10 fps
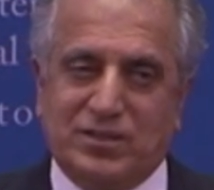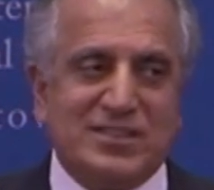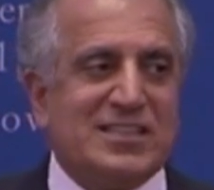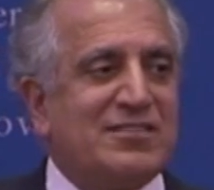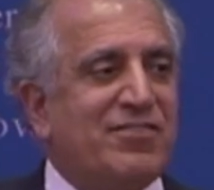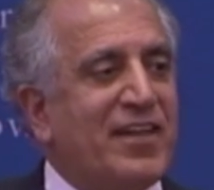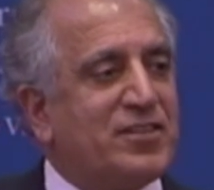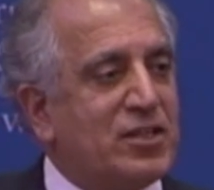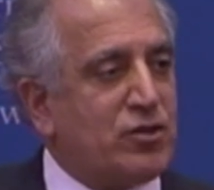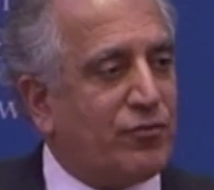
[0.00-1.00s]

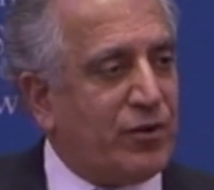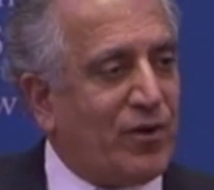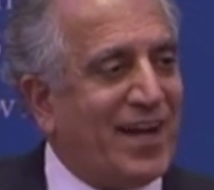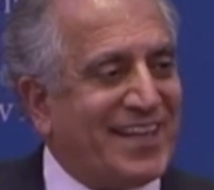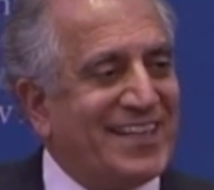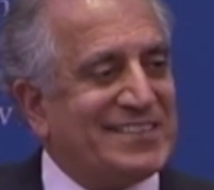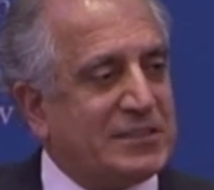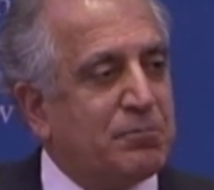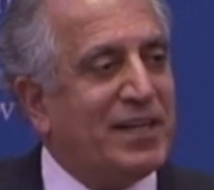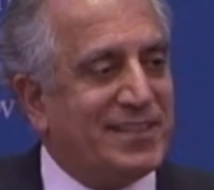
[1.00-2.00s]
disadvantage of Iraqi
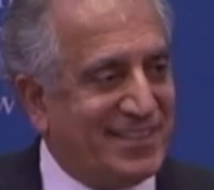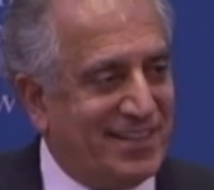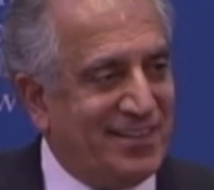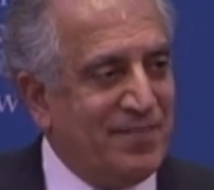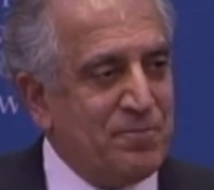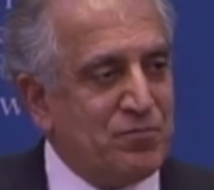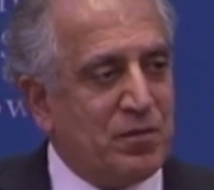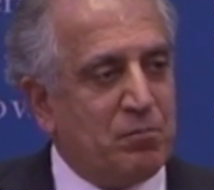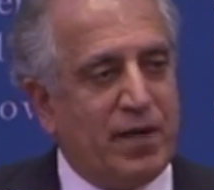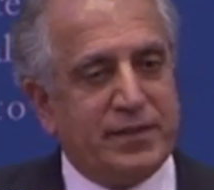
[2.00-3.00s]
stability
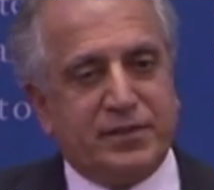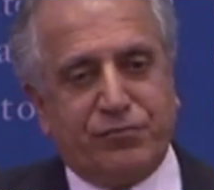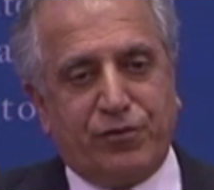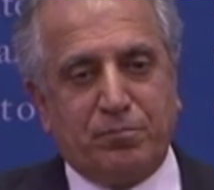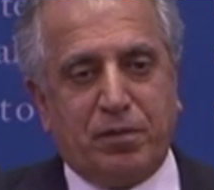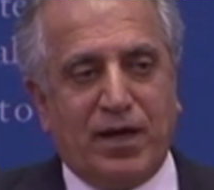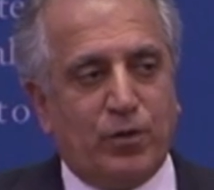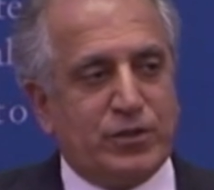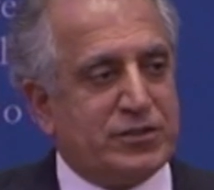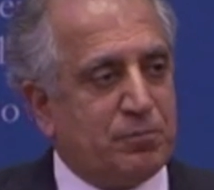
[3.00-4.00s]
by different
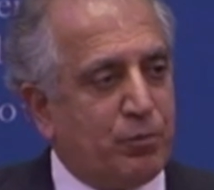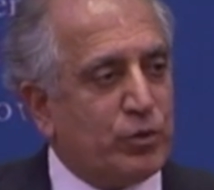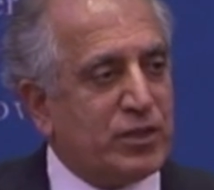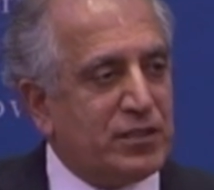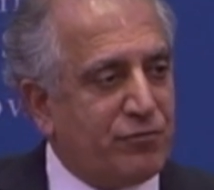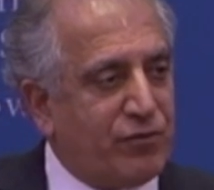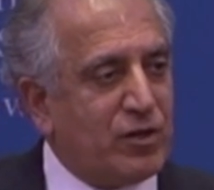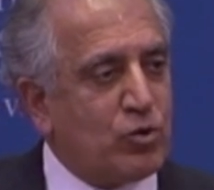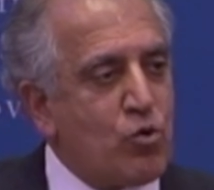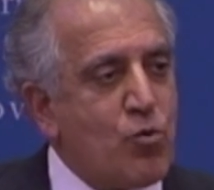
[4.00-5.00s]
powers supporting
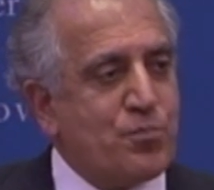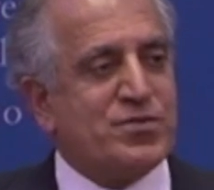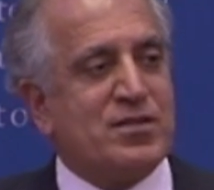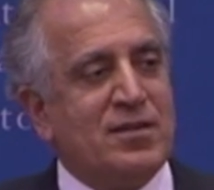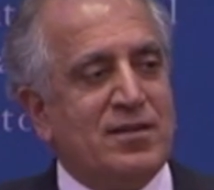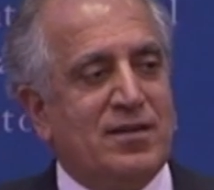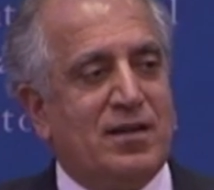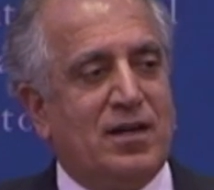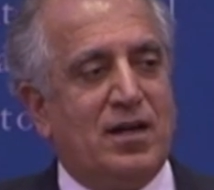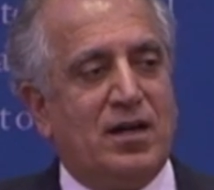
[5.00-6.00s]
different groups
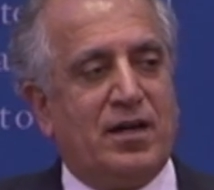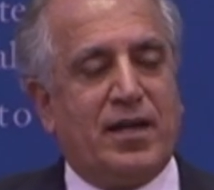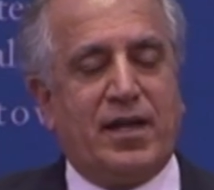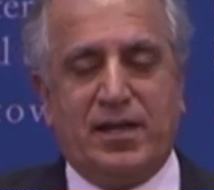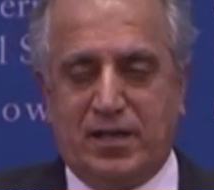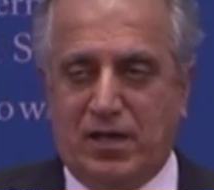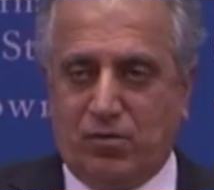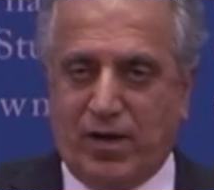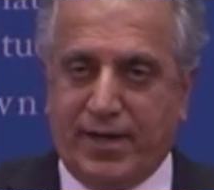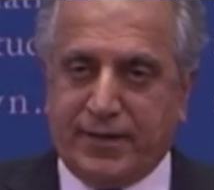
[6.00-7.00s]
in
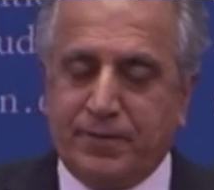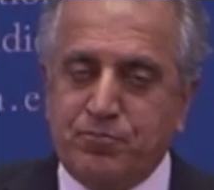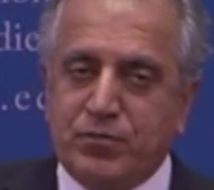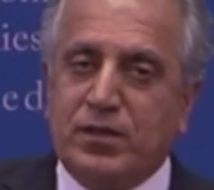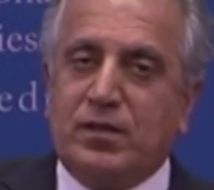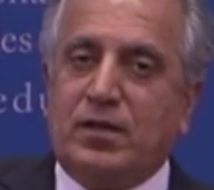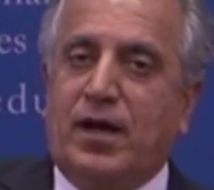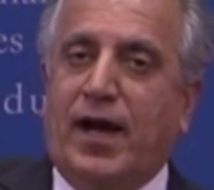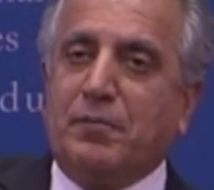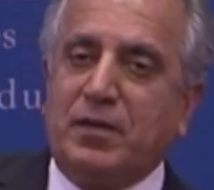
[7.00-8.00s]
Iraq.
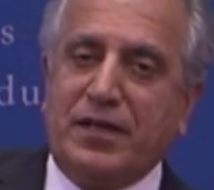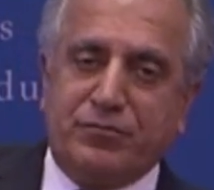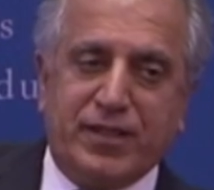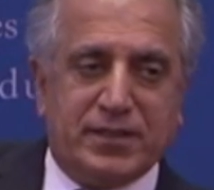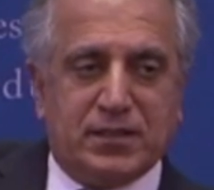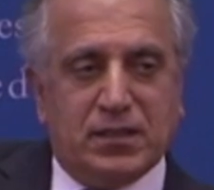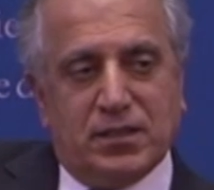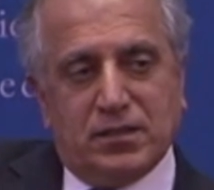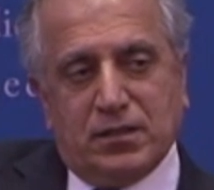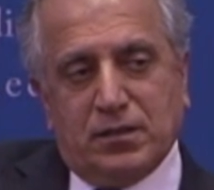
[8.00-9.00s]
I believe that
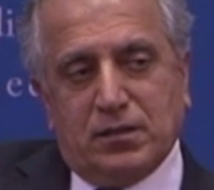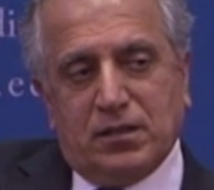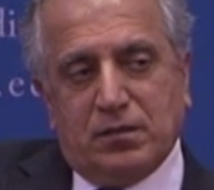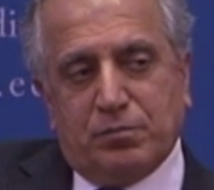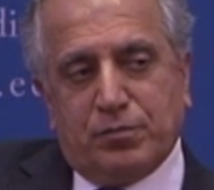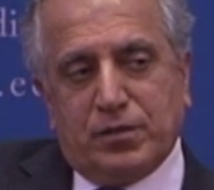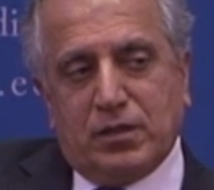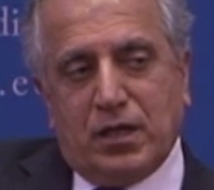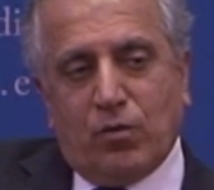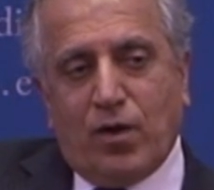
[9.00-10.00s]

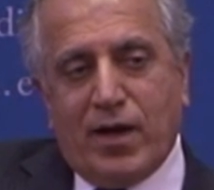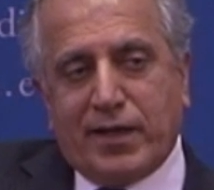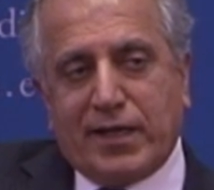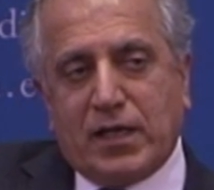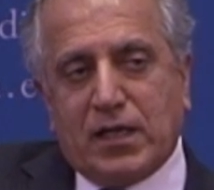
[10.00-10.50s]
Iraq,